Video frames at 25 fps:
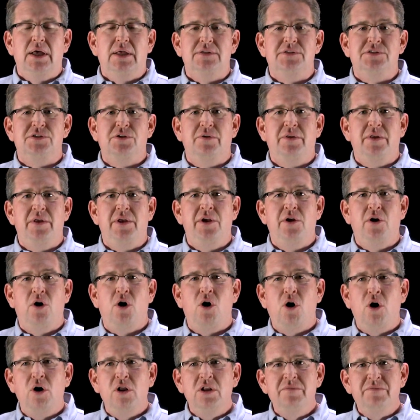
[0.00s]
So
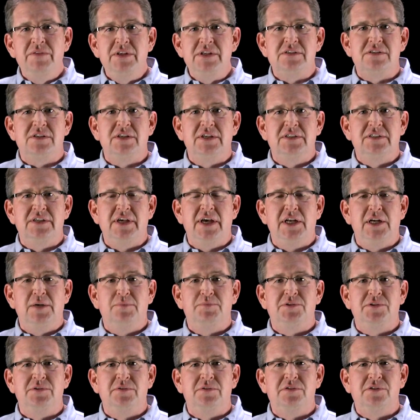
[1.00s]
all of these things add
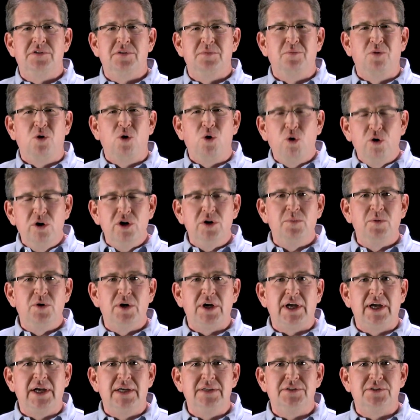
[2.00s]
up to some horrible
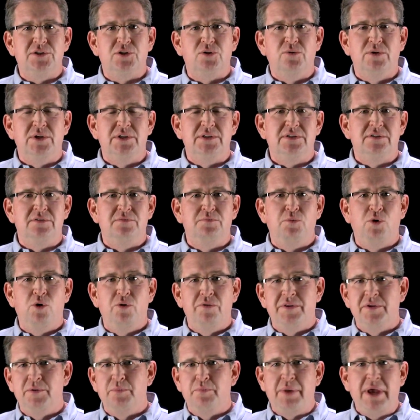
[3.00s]
consequences,
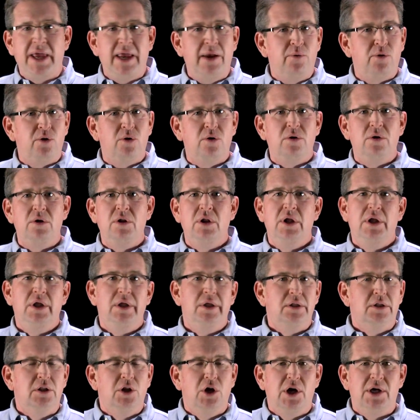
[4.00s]
both in payroll,
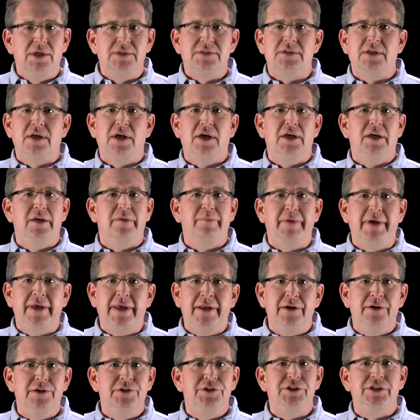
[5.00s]
lost time,
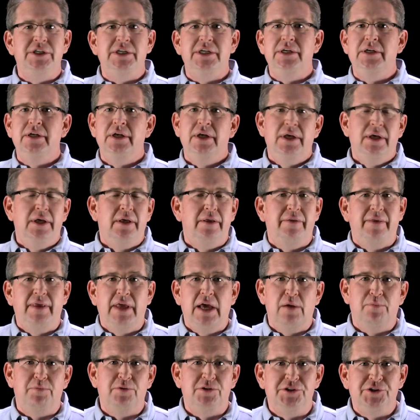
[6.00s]
energy, the
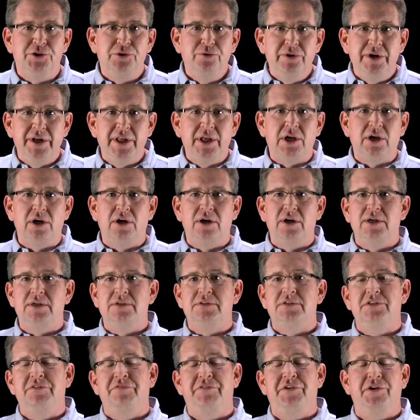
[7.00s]
opportunity
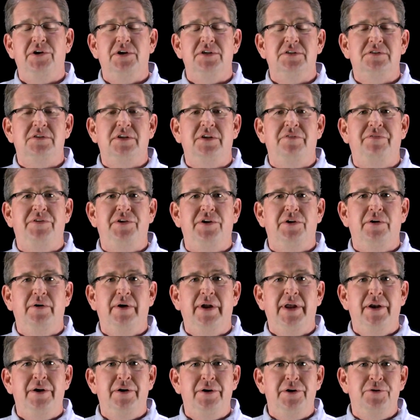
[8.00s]
cost. If you're
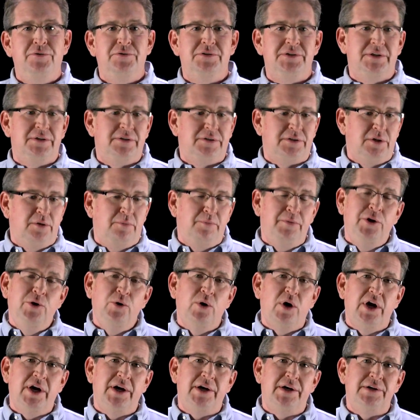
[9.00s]
introducing some
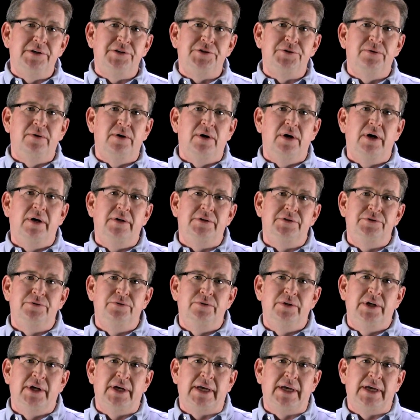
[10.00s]
new hire to an